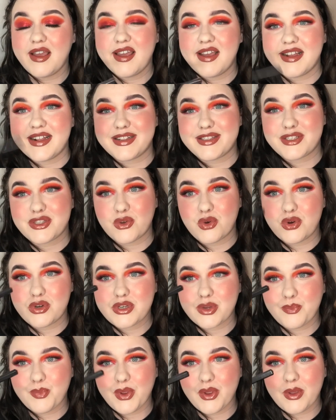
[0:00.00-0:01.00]
It's the
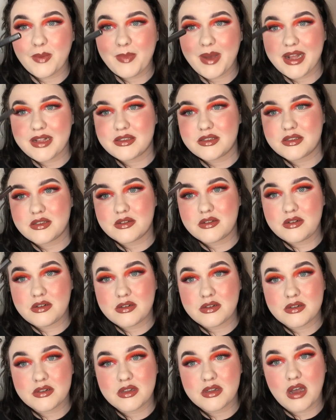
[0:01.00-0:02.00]
Huda Beauty
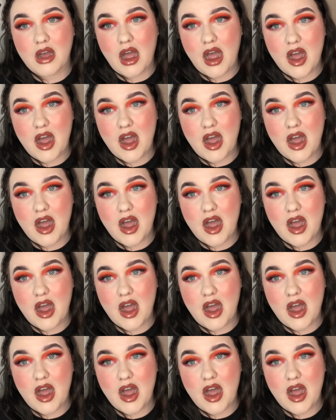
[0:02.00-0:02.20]
Pencil.